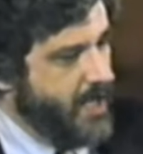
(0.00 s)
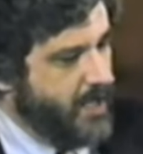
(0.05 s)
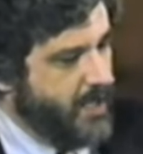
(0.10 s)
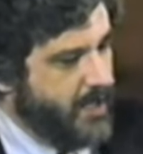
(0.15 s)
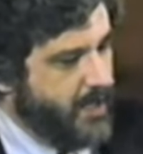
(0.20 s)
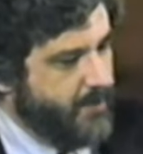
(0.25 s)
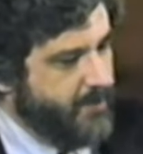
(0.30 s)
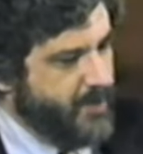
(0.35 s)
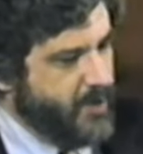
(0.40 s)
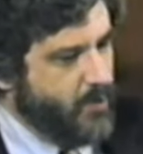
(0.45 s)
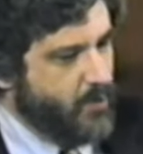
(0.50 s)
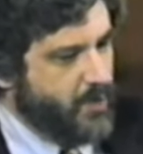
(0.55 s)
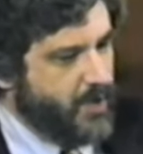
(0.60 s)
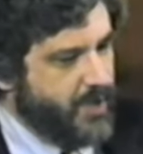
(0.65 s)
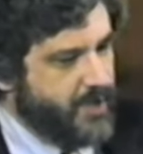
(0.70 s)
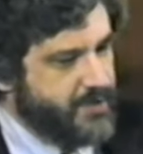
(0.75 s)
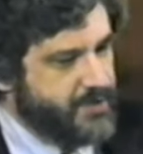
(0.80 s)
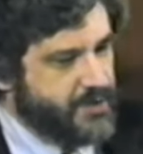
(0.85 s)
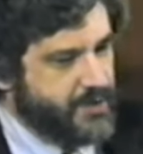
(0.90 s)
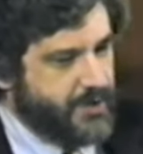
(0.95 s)
Uh,
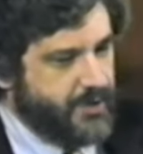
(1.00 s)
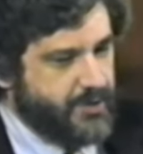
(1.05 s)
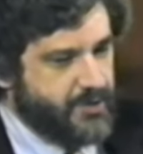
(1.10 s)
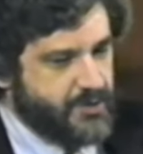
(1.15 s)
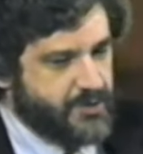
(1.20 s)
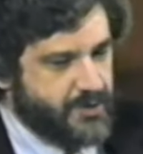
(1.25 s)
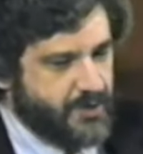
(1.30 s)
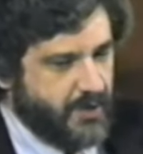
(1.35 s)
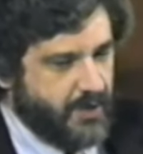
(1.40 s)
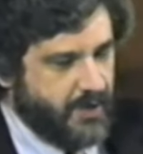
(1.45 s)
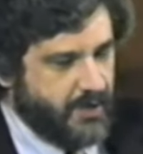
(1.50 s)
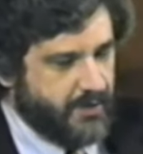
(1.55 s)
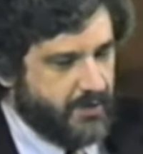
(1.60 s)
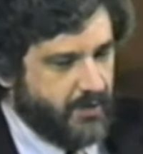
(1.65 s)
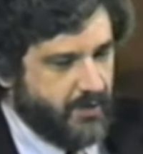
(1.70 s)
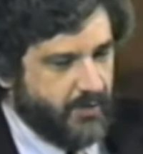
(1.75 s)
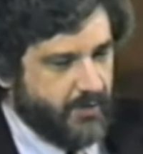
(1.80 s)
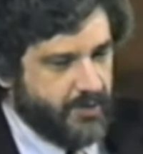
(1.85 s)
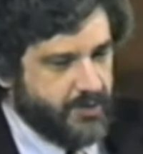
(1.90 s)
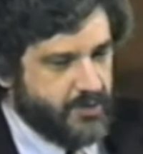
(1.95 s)
marijuana is accused uh, in the
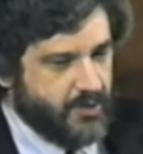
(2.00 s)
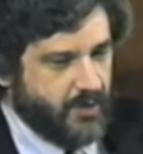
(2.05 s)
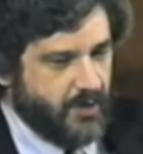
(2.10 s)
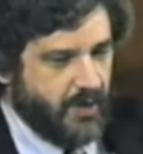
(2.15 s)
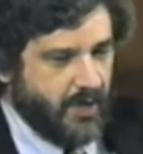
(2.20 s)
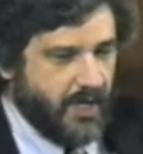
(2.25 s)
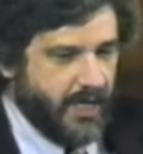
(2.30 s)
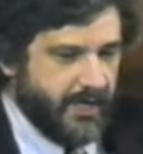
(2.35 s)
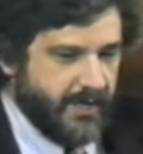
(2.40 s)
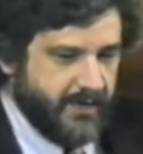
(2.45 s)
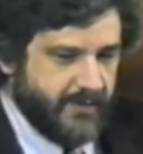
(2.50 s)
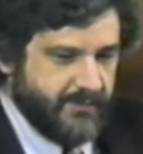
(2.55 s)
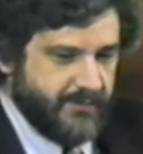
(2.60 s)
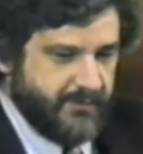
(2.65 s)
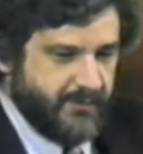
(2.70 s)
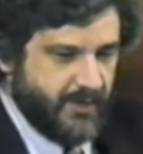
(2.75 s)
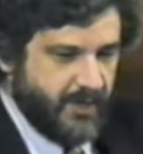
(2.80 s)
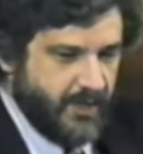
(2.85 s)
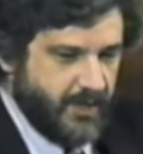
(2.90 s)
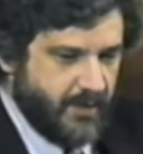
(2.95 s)
literature a lot
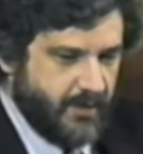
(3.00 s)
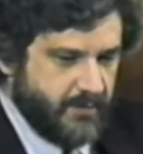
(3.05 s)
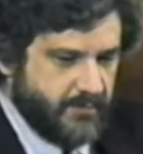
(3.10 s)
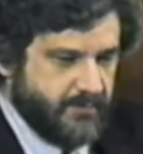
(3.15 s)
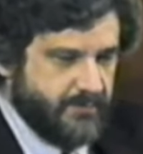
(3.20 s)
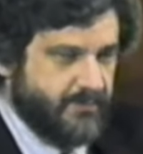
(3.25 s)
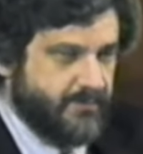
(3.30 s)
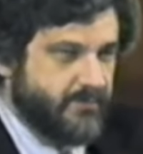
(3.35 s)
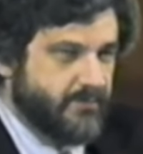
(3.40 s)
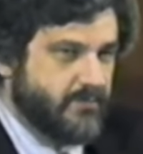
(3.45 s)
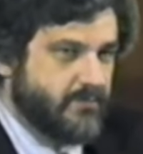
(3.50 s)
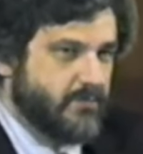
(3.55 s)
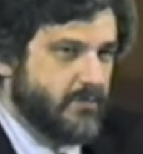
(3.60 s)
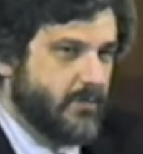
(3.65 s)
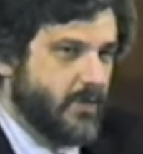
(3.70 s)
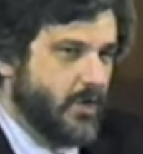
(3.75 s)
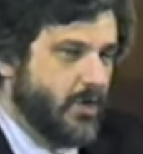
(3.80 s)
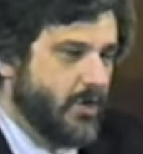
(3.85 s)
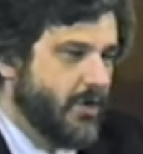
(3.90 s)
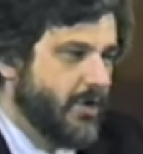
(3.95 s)
of uh,
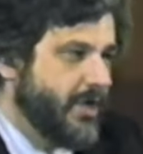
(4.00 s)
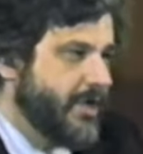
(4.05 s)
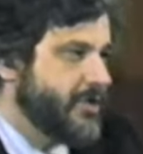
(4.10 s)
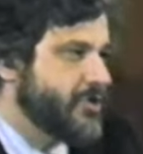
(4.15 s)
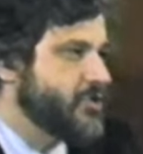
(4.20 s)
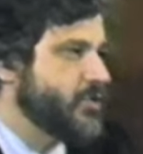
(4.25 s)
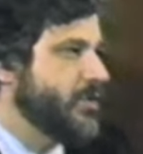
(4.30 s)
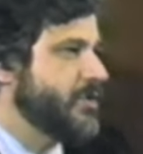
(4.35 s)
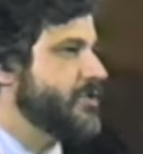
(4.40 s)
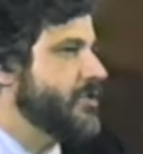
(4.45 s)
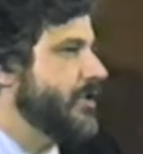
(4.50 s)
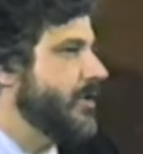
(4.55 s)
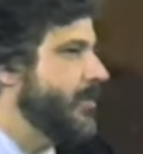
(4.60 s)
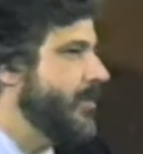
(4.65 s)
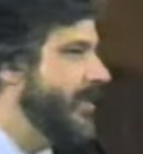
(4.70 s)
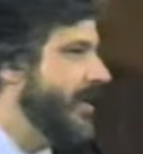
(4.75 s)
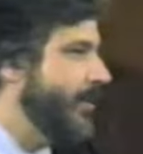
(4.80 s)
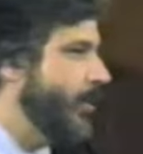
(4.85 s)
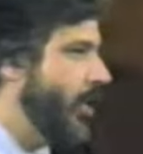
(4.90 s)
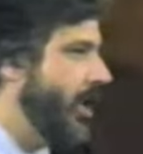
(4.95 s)
hurting
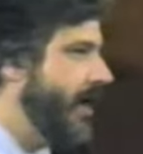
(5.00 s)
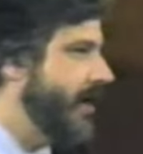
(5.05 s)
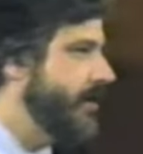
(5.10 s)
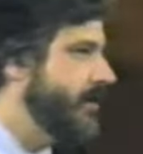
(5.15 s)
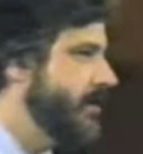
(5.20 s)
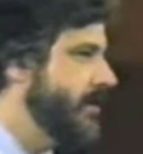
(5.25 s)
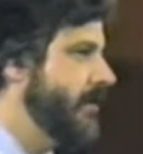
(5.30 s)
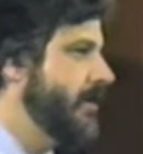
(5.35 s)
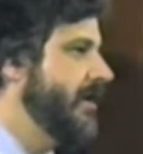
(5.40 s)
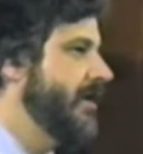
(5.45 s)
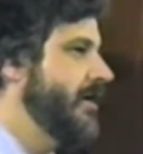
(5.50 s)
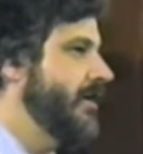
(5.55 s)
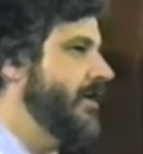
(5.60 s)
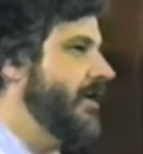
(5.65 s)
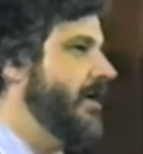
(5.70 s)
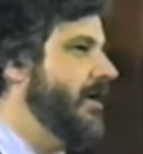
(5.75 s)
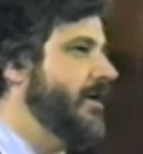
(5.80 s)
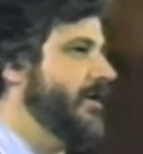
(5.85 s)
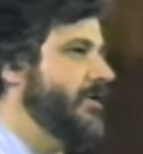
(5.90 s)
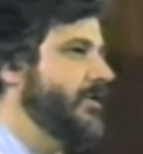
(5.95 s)
short-term memory.
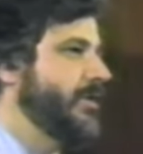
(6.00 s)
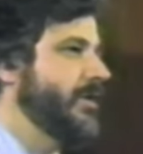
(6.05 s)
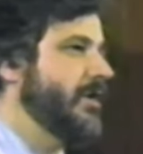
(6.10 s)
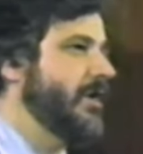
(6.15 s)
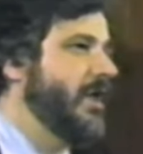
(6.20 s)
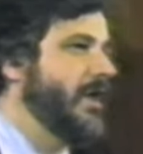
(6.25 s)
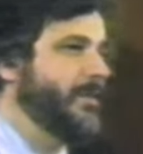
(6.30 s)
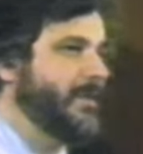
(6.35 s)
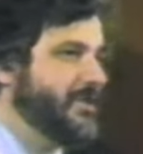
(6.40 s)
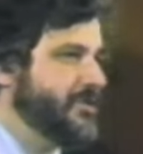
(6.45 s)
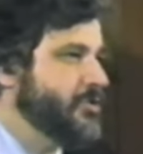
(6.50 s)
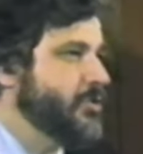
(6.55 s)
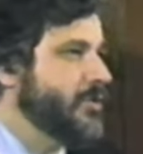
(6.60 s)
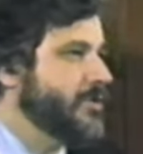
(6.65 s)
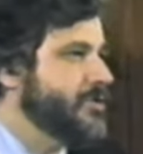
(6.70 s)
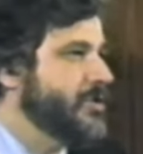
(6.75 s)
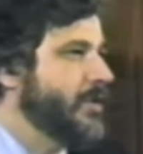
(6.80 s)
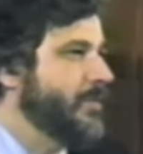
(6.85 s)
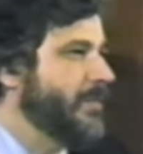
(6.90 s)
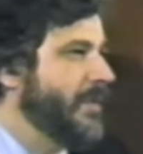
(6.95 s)
Uh, you hear a lot about
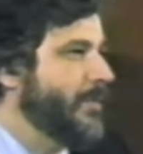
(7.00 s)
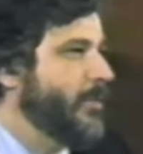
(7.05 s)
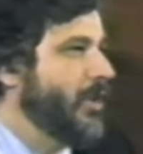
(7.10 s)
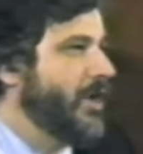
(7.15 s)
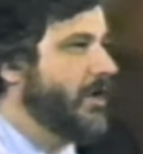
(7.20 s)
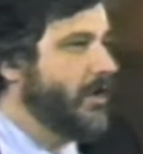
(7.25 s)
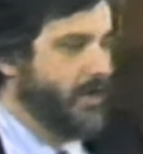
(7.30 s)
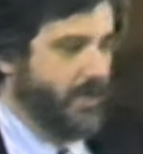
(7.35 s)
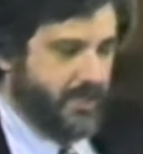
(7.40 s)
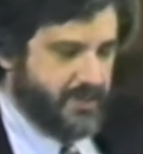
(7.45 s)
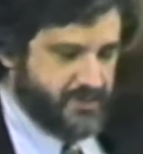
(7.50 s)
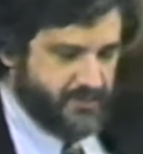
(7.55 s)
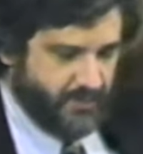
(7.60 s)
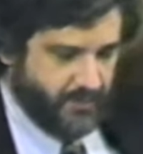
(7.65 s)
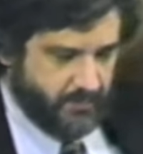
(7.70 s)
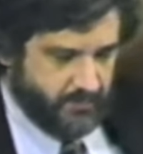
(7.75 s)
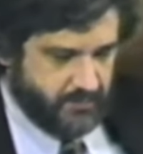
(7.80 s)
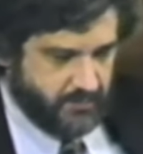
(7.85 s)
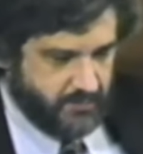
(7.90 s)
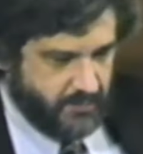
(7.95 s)
short-term memory loss
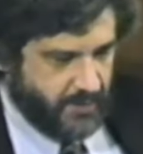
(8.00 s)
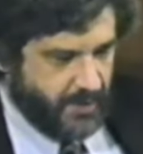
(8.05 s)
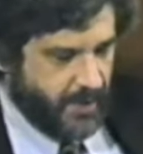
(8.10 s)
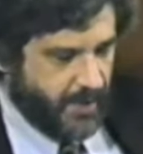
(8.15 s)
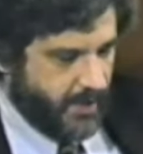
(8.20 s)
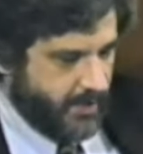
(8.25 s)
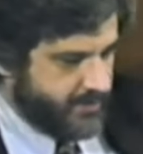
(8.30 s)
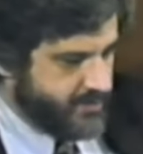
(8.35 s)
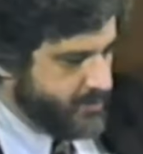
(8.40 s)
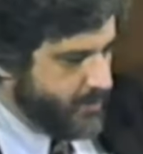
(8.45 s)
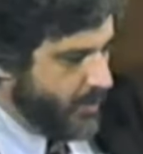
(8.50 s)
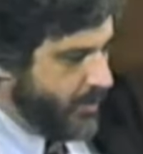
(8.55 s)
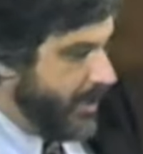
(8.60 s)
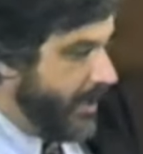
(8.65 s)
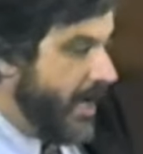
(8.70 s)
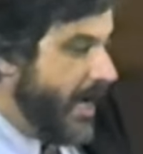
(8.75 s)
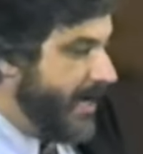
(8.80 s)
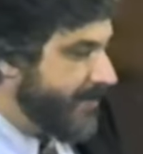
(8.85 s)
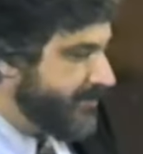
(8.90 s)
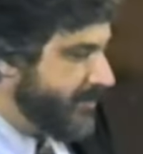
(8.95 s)
from getting
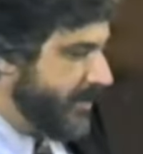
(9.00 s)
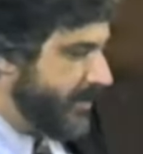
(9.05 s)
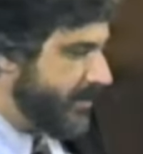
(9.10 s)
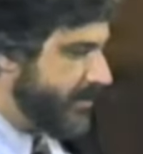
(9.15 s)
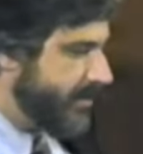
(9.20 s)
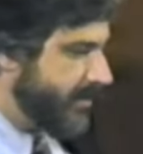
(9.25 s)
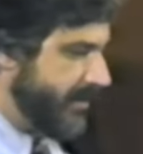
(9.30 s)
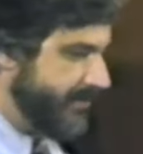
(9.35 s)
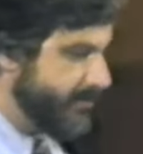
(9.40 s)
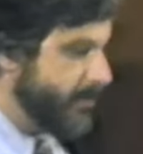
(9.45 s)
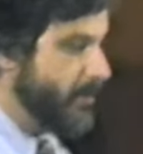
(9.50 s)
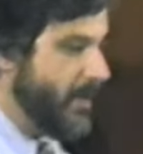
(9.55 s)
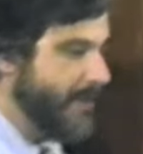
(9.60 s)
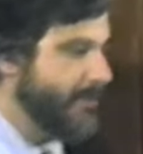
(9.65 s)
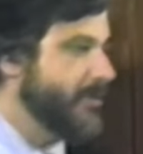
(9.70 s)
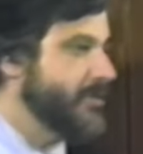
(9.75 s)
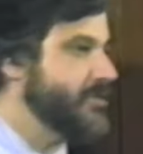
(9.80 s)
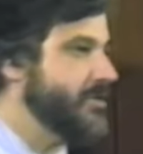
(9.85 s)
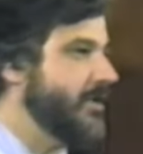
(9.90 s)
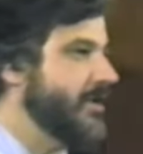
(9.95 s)
smoking. I think, uh, from my
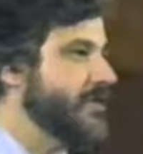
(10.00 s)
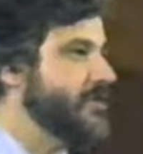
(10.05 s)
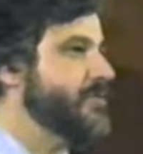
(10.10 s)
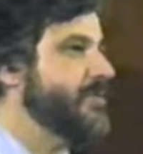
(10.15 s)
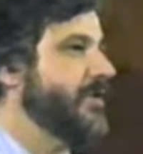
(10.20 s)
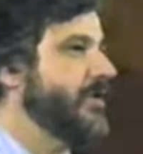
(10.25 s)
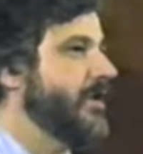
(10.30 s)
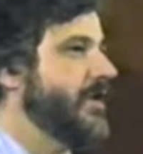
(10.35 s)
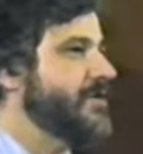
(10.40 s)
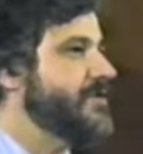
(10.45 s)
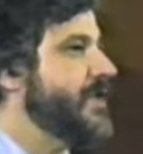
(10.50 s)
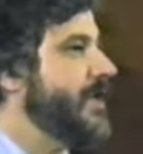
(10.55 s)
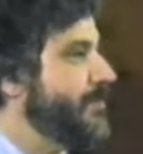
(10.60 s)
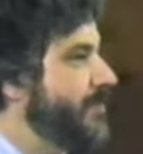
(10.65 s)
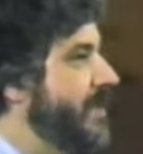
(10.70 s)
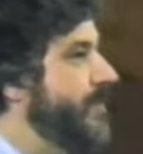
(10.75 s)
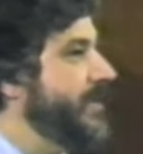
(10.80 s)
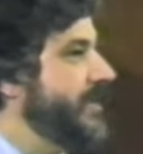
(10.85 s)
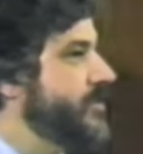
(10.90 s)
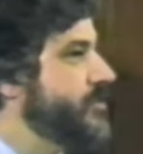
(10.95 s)
personal experience, that
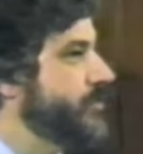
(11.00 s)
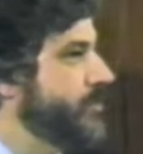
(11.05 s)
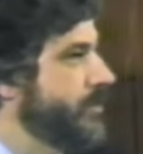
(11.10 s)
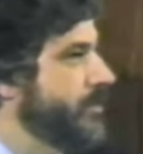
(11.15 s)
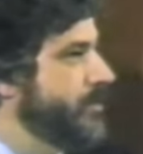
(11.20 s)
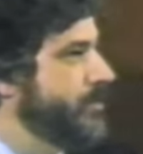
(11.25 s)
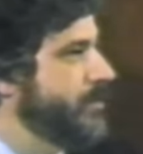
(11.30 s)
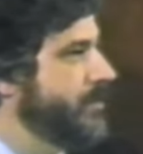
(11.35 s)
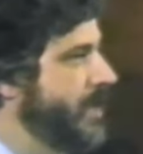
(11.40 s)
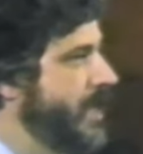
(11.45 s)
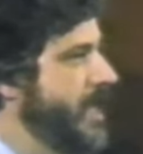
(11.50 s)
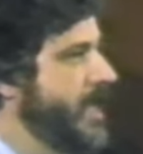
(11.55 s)
may be true,